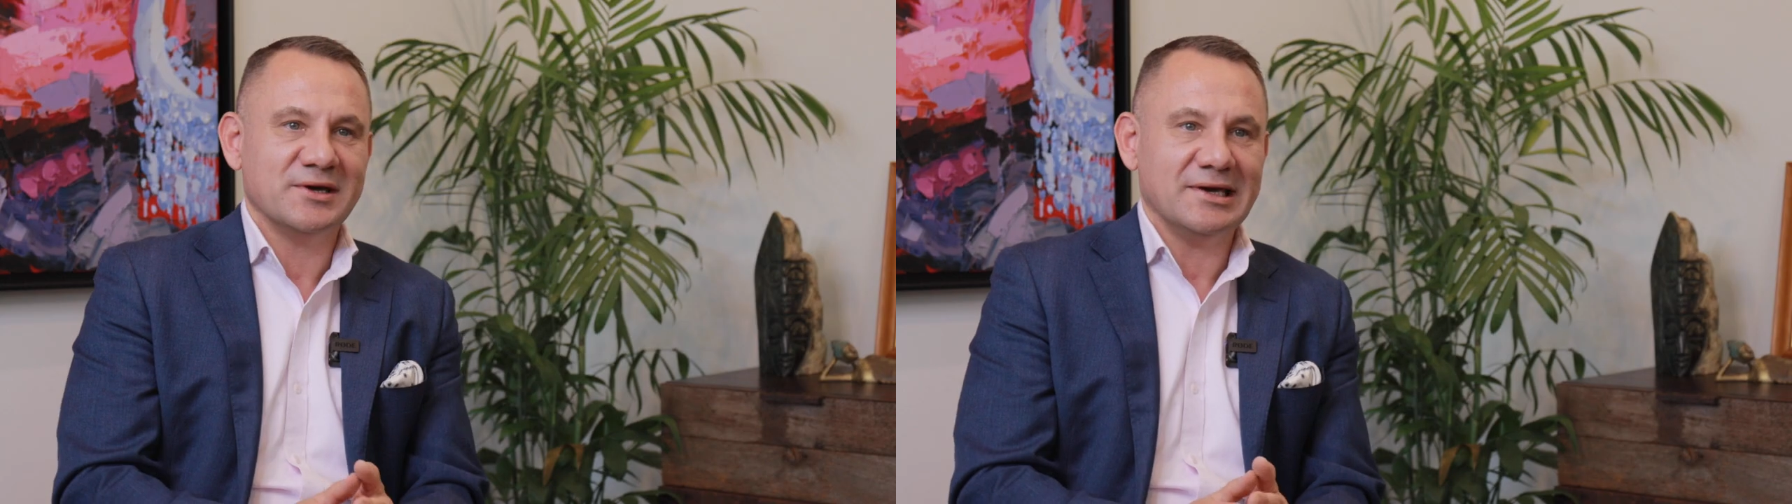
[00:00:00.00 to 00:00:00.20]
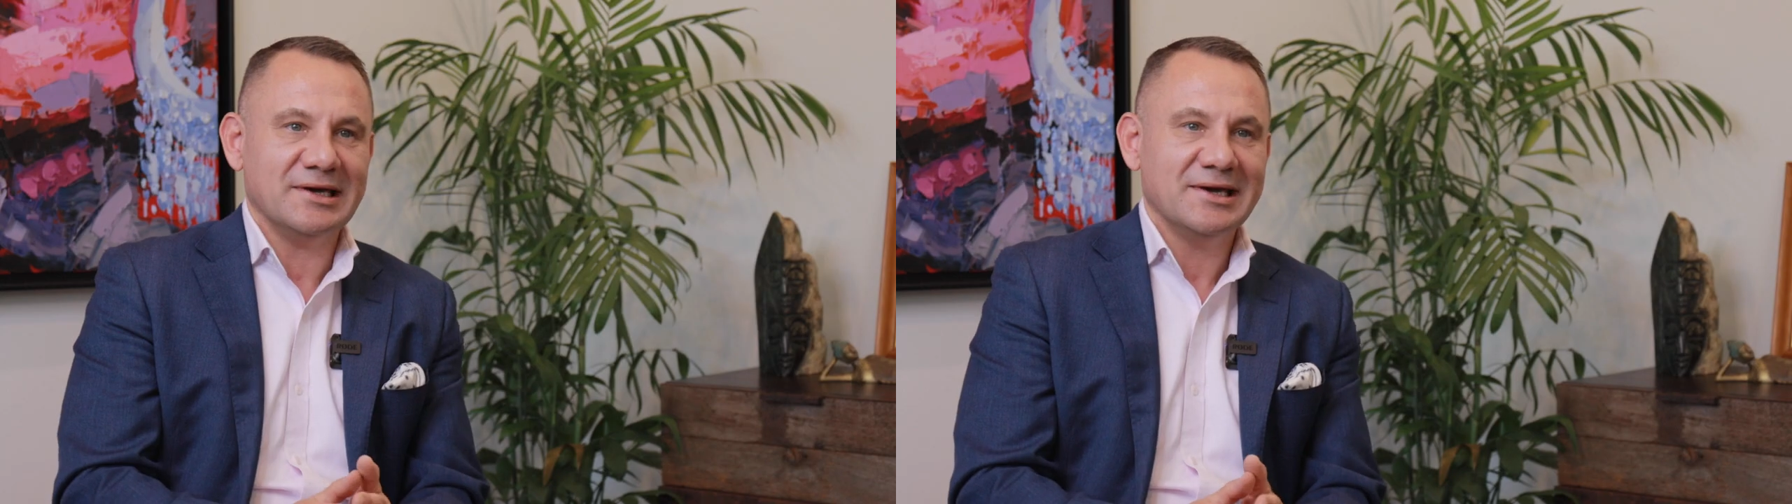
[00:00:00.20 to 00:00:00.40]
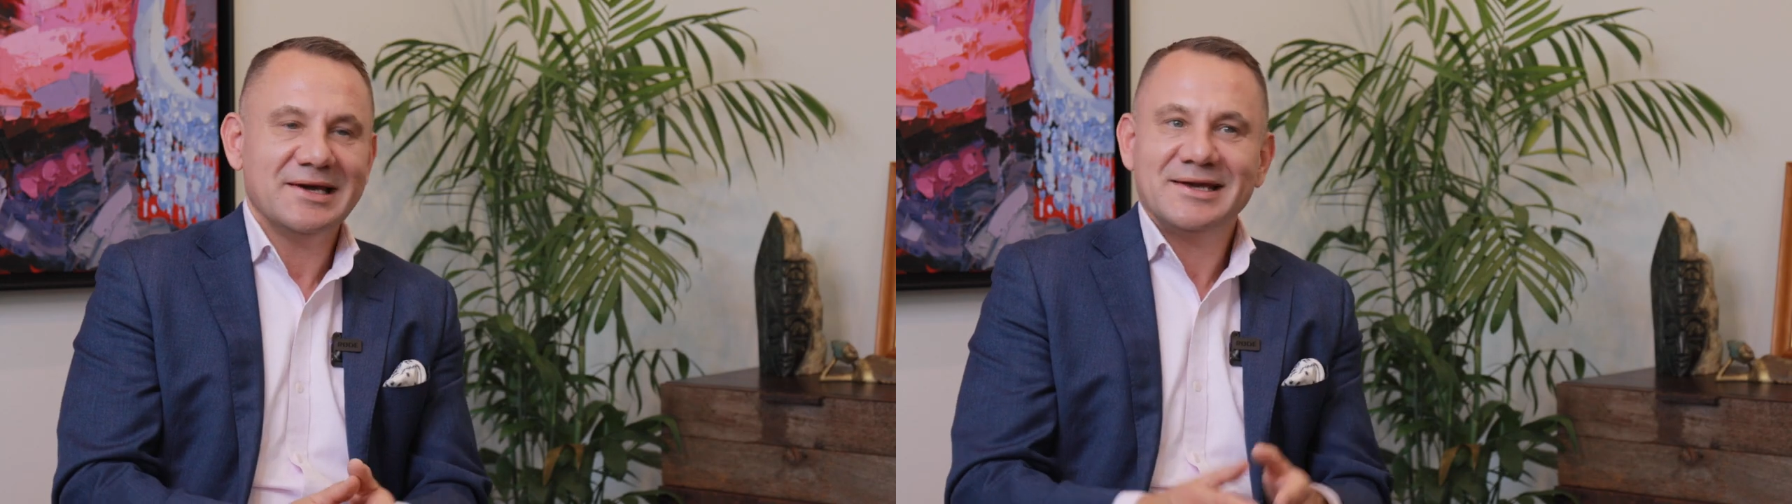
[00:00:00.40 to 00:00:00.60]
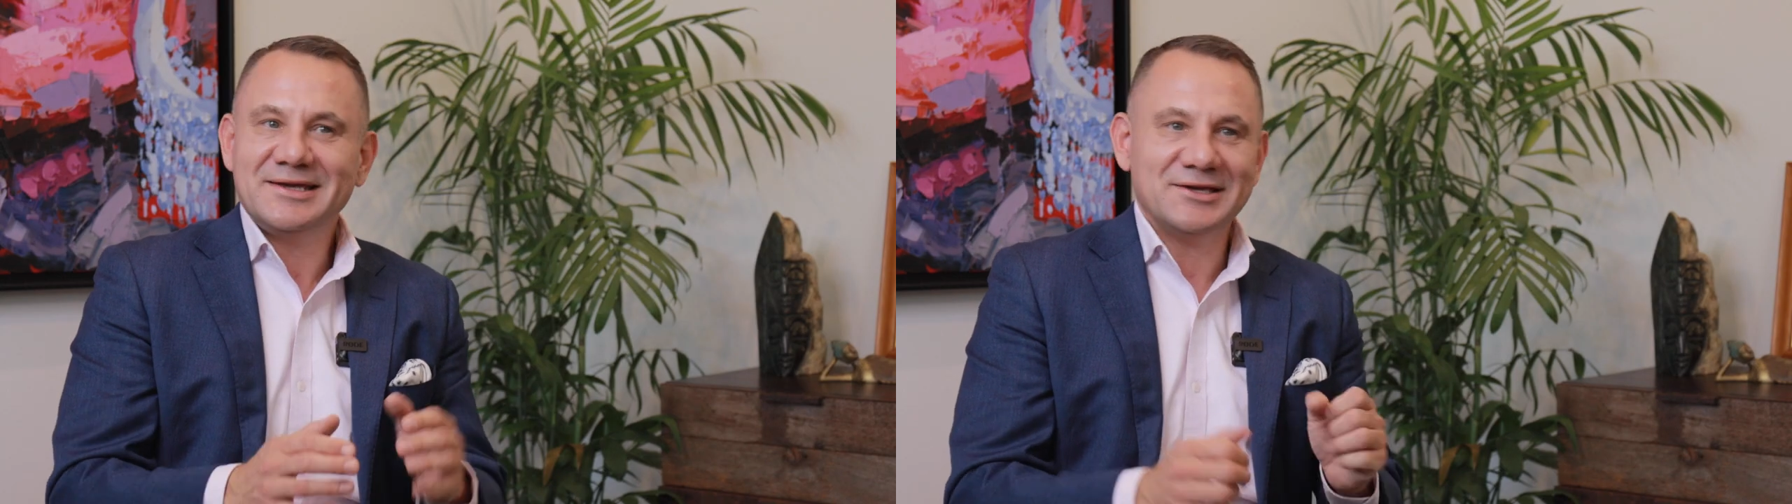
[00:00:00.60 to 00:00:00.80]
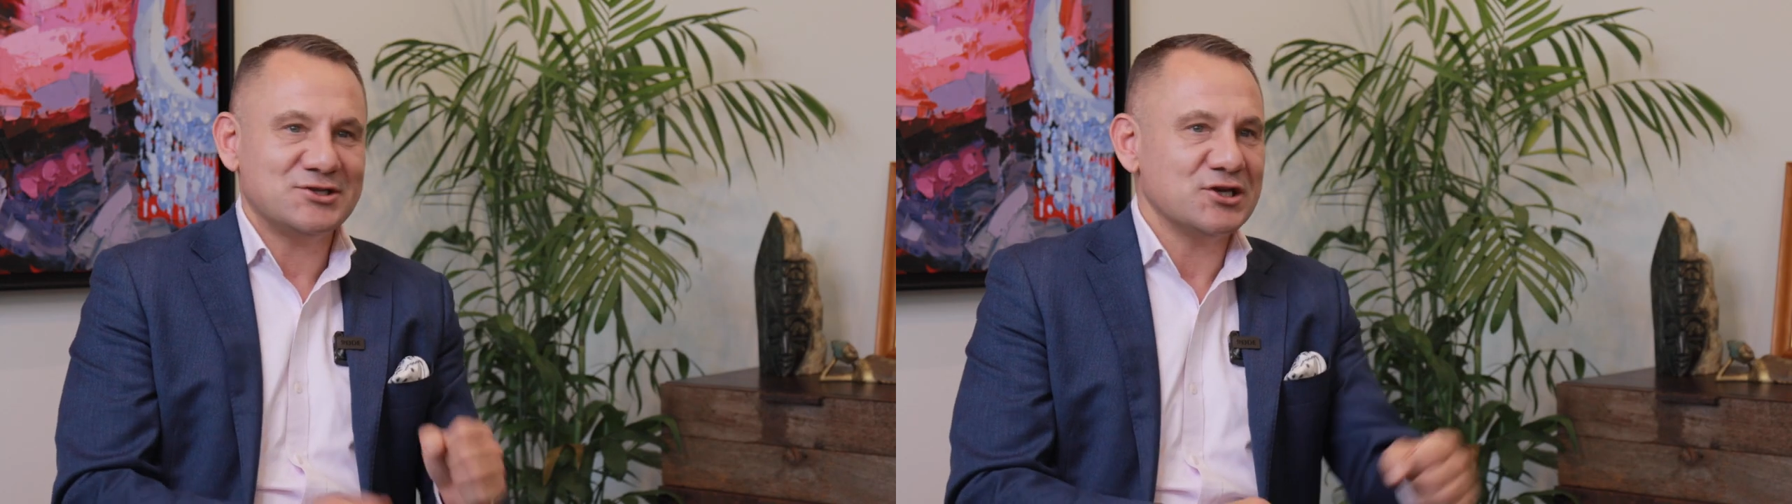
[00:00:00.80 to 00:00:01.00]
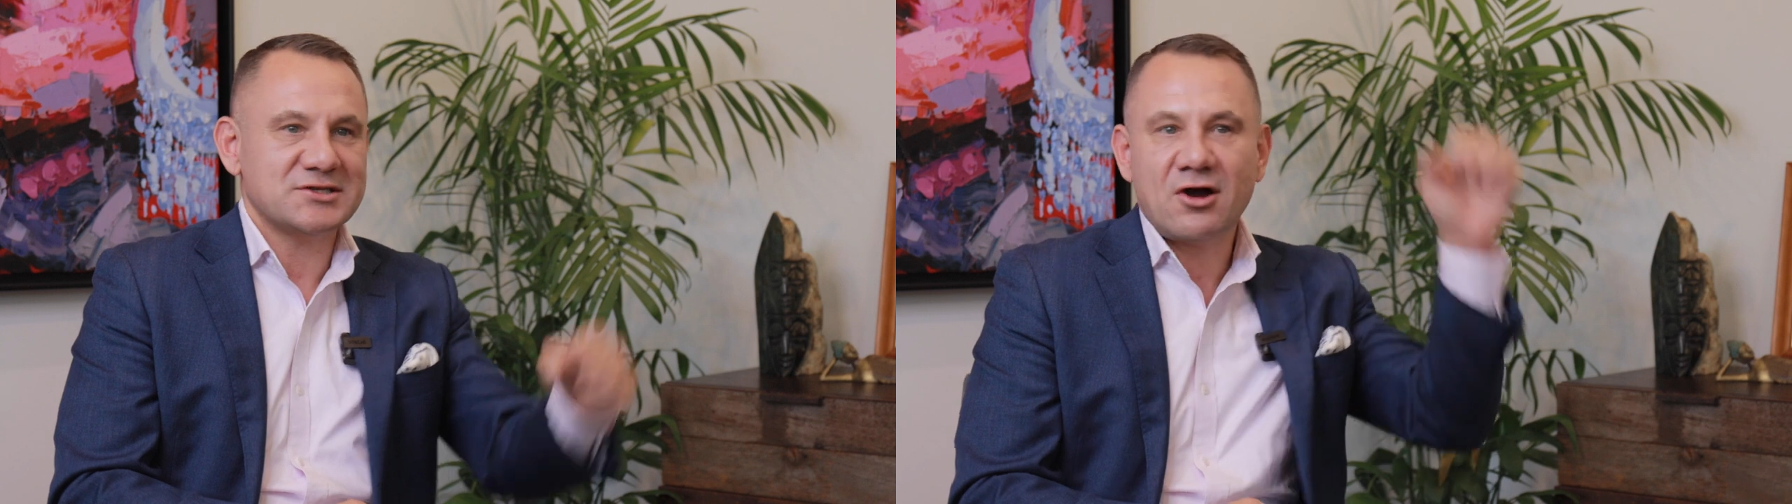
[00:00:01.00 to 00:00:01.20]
where you're just